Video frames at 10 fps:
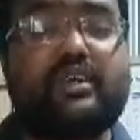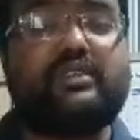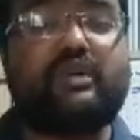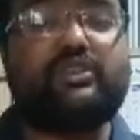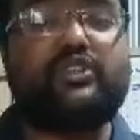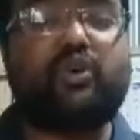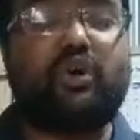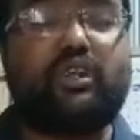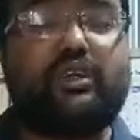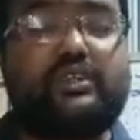Some
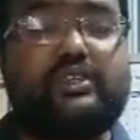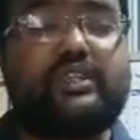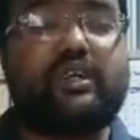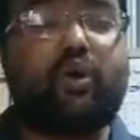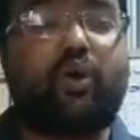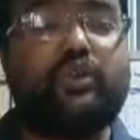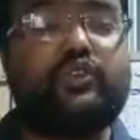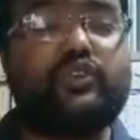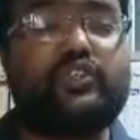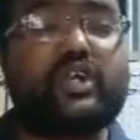scholars
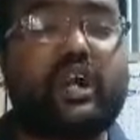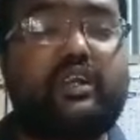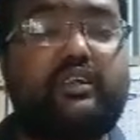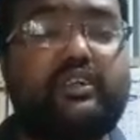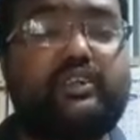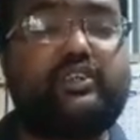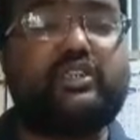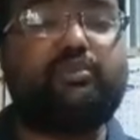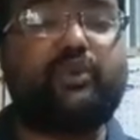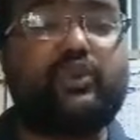also studied the
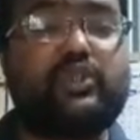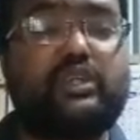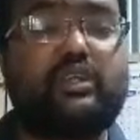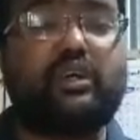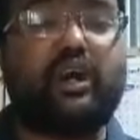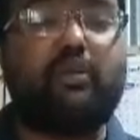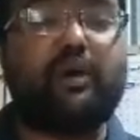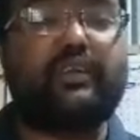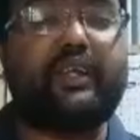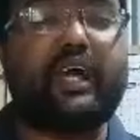distribution of
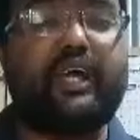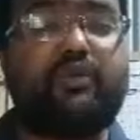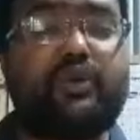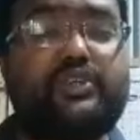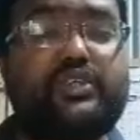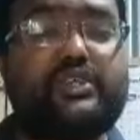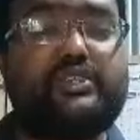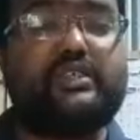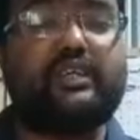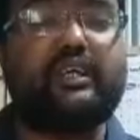other languages